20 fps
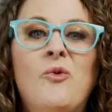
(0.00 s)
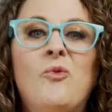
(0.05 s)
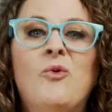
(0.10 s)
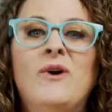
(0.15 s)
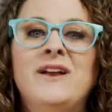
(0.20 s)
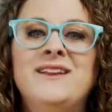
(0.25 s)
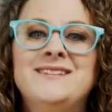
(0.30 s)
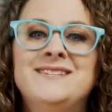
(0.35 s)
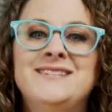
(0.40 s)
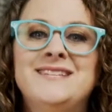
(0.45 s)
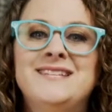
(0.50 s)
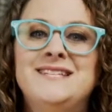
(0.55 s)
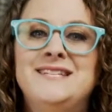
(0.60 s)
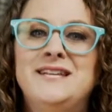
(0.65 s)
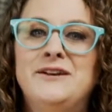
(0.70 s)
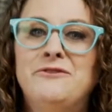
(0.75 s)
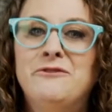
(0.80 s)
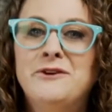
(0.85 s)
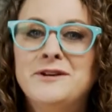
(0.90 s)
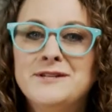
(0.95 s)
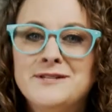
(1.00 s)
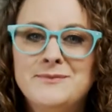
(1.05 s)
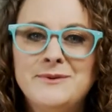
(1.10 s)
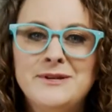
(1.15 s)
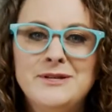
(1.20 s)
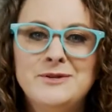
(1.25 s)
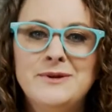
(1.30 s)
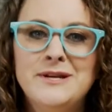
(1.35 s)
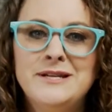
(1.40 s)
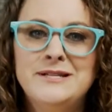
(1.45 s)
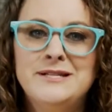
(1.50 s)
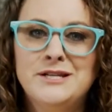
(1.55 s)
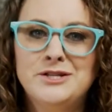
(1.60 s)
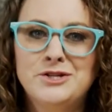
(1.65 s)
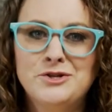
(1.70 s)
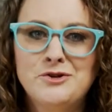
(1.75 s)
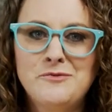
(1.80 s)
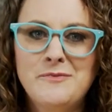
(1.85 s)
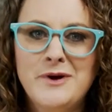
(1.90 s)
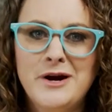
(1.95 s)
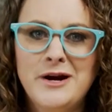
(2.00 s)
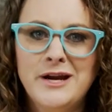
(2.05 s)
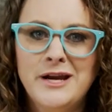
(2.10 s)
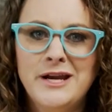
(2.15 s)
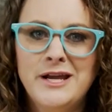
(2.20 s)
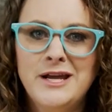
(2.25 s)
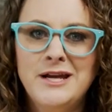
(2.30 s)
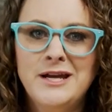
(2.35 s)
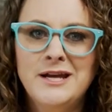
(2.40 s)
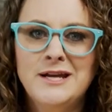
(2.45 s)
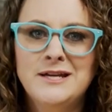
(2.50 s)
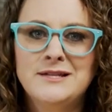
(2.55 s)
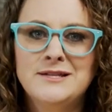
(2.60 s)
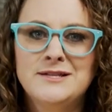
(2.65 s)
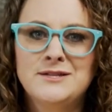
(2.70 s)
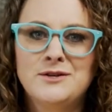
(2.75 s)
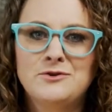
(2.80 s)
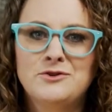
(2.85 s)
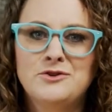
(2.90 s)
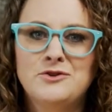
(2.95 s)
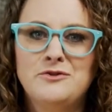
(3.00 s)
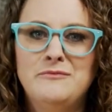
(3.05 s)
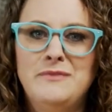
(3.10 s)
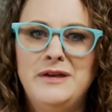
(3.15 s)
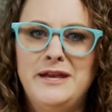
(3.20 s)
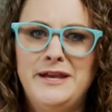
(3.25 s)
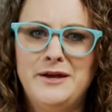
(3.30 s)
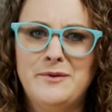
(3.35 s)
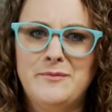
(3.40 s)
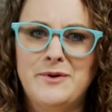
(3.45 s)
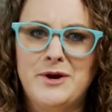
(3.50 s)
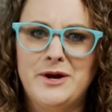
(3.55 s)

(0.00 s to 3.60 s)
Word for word: What is the difference between digital marketing and social media